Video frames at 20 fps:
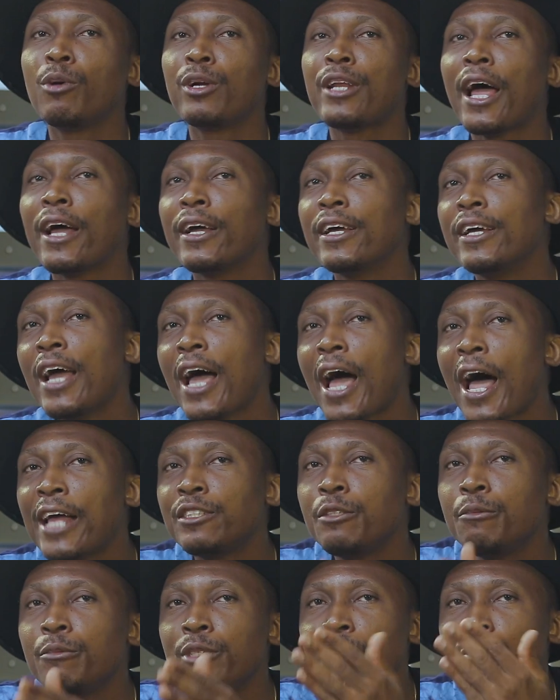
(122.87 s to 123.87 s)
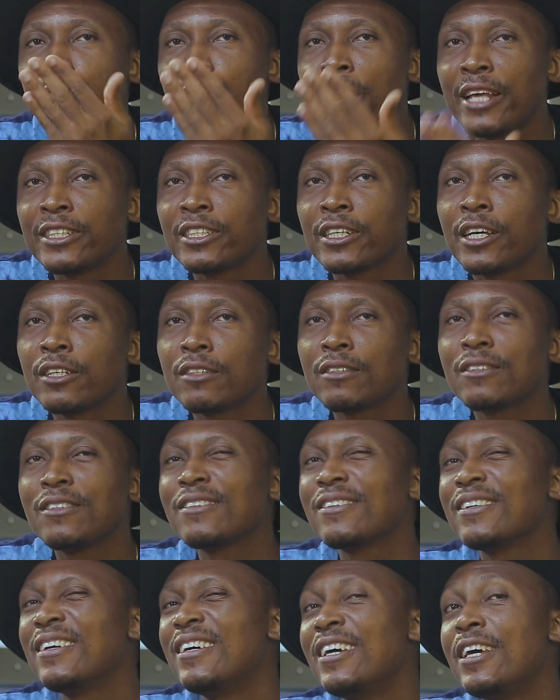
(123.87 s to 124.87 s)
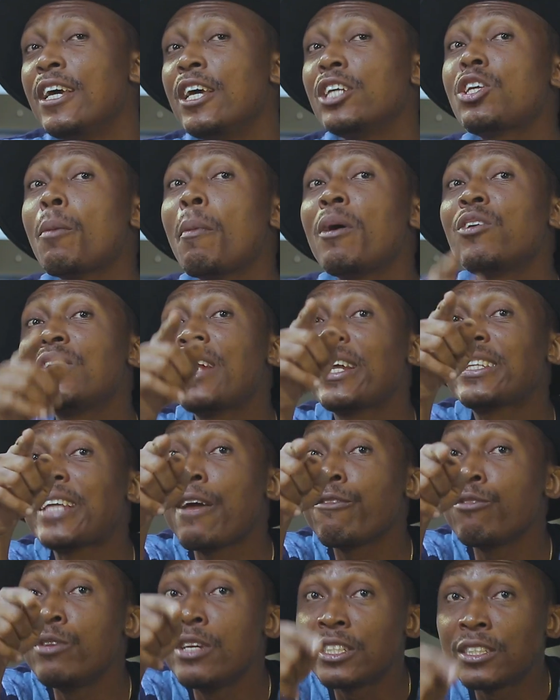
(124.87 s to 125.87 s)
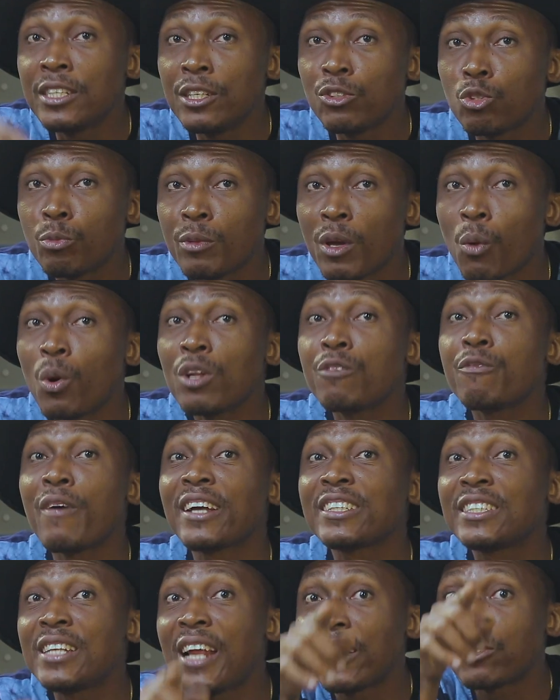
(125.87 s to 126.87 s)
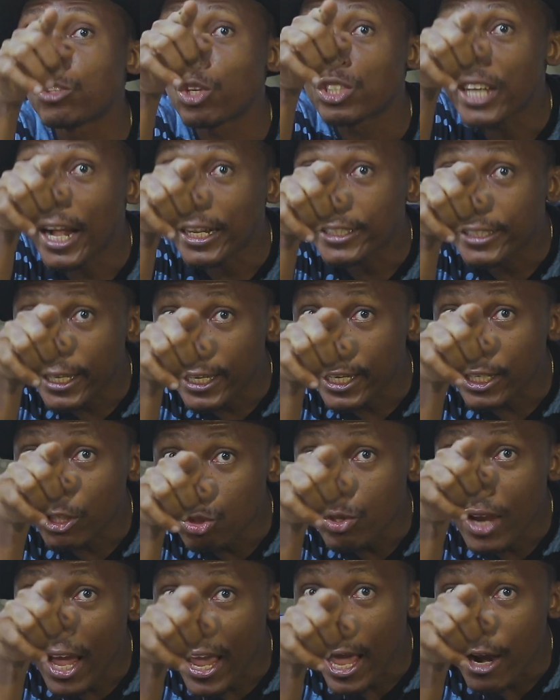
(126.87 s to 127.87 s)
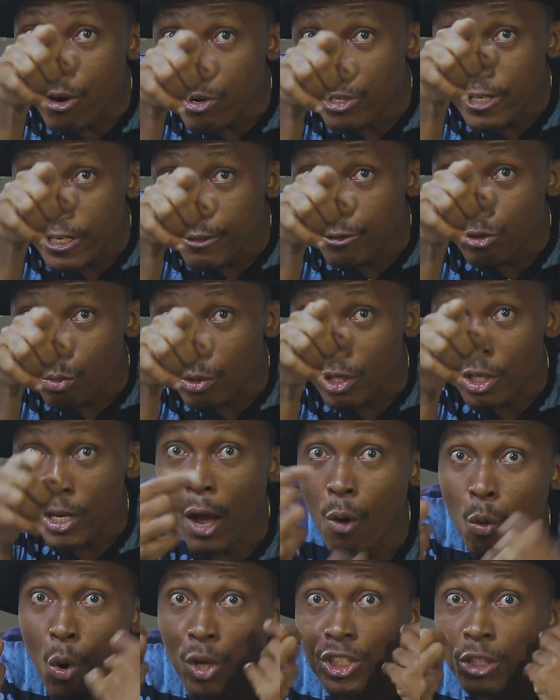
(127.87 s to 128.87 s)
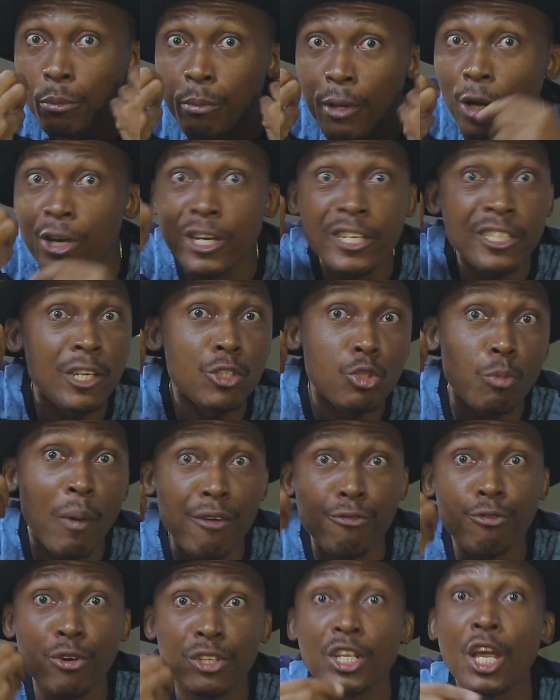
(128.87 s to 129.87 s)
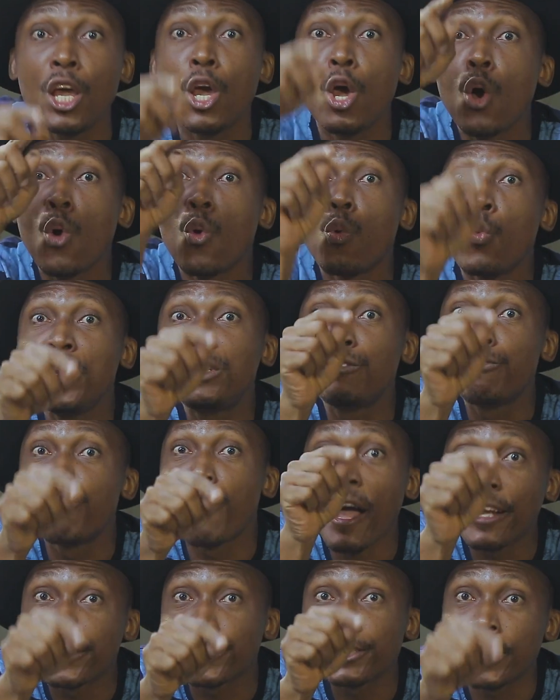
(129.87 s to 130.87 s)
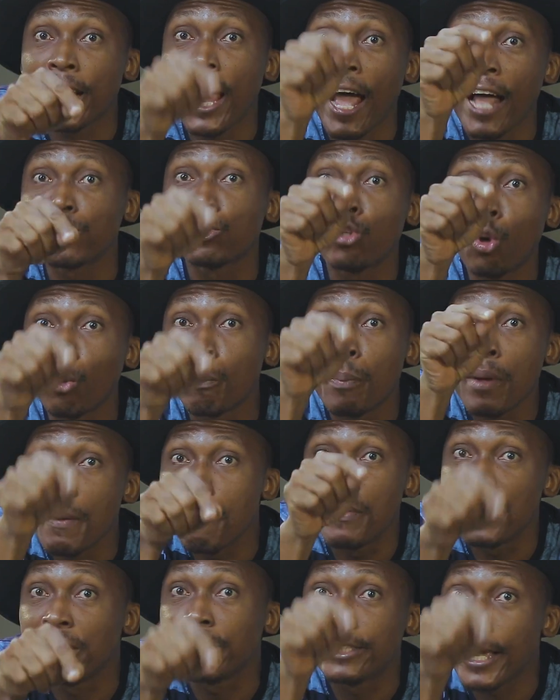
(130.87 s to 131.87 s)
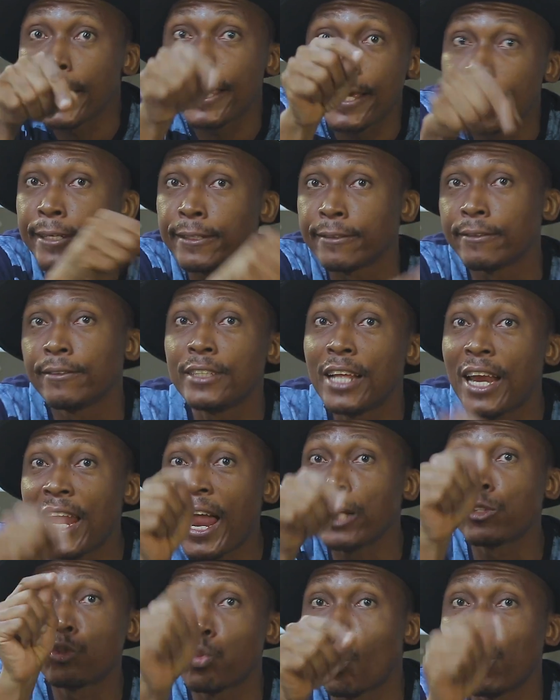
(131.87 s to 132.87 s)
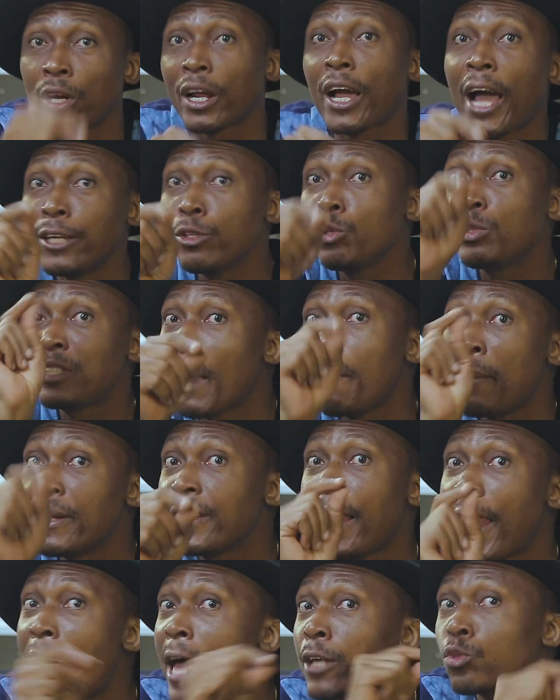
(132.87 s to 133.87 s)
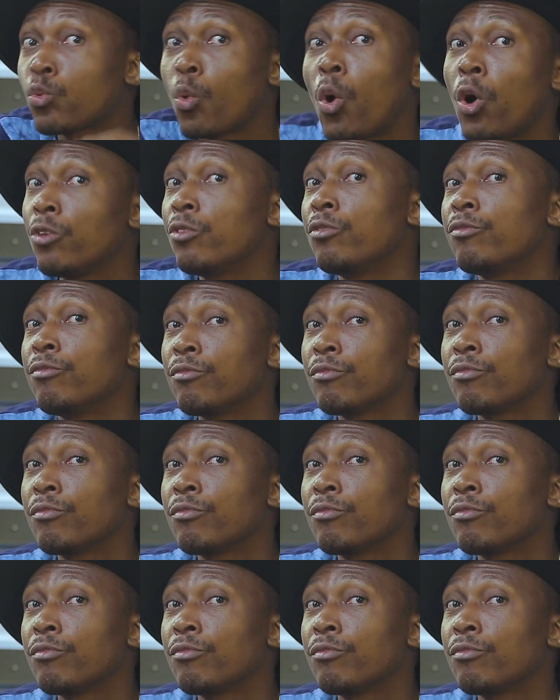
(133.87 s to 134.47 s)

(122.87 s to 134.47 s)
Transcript: mother. Has he been immunized against it? Some of you that are even listening to me, what vaccine has your child taken? You that are listening to me, you are watching me and listening to my voice. Which vaccine has your baby taken? The last one. Can you tell me the last one?